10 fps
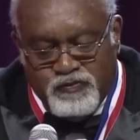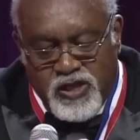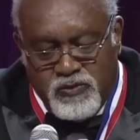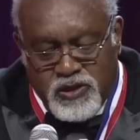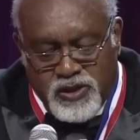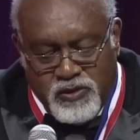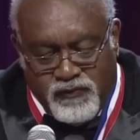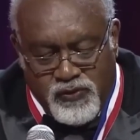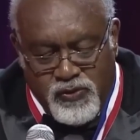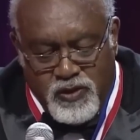It was the
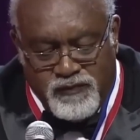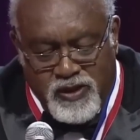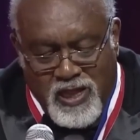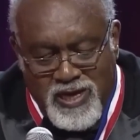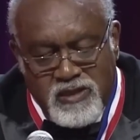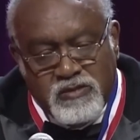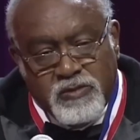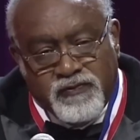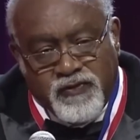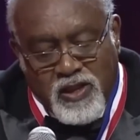fruit of
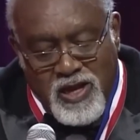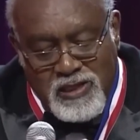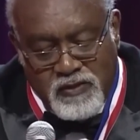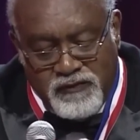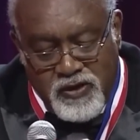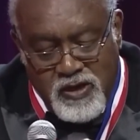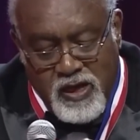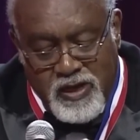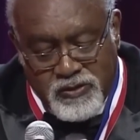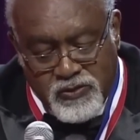Enlightenment philosophy
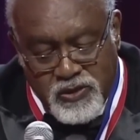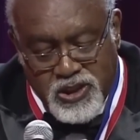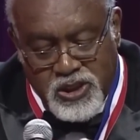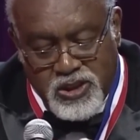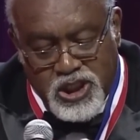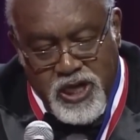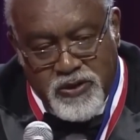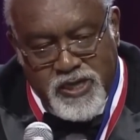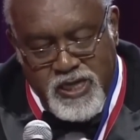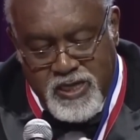and Christian
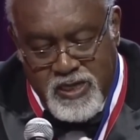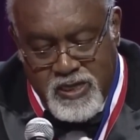charity.